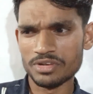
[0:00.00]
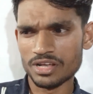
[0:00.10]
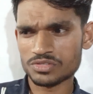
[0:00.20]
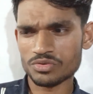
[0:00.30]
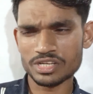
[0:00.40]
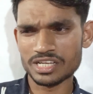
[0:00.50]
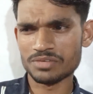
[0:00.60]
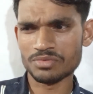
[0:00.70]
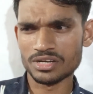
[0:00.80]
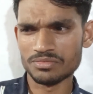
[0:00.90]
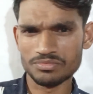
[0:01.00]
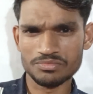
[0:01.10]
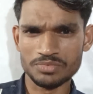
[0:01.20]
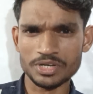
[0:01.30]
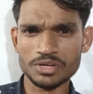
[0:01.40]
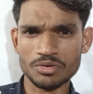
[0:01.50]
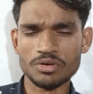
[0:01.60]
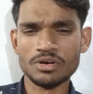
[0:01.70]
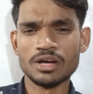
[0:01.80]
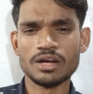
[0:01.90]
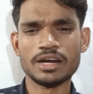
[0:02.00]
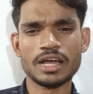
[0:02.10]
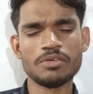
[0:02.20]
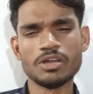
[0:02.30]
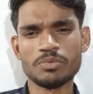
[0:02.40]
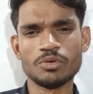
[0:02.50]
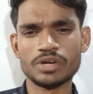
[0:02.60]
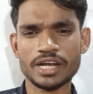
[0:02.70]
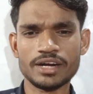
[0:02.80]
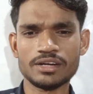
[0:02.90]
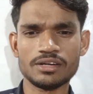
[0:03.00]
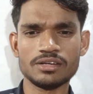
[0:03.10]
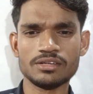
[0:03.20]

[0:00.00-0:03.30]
also create one video and I will upload that.